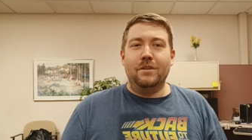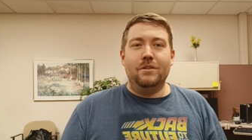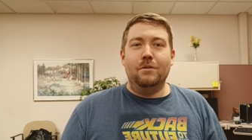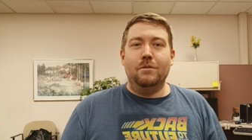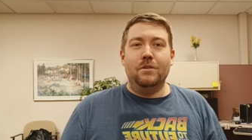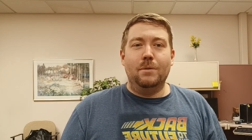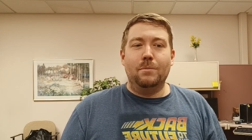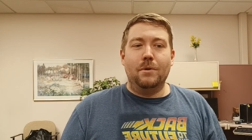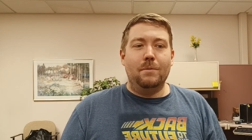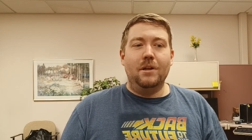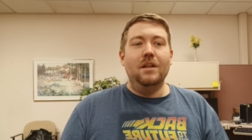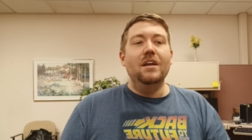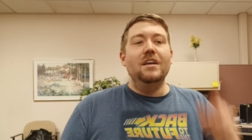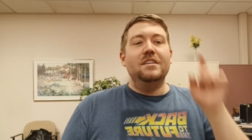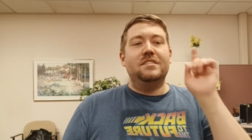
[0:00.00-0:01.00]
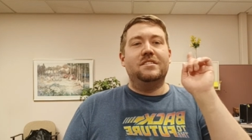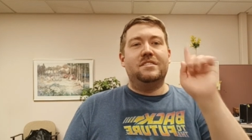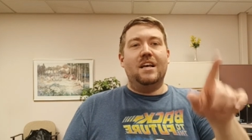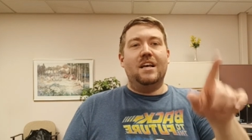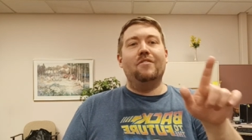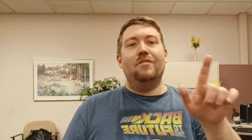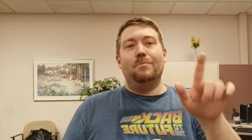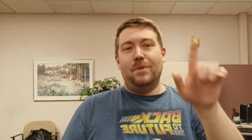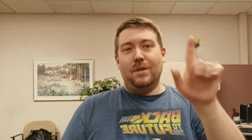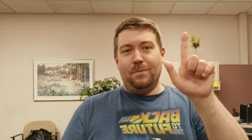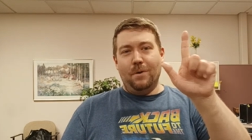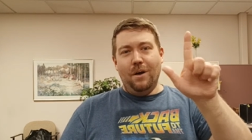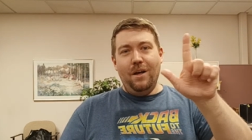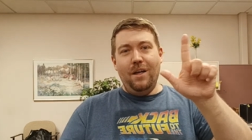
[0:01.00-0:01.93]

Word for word: know what number I'm on. Seven people.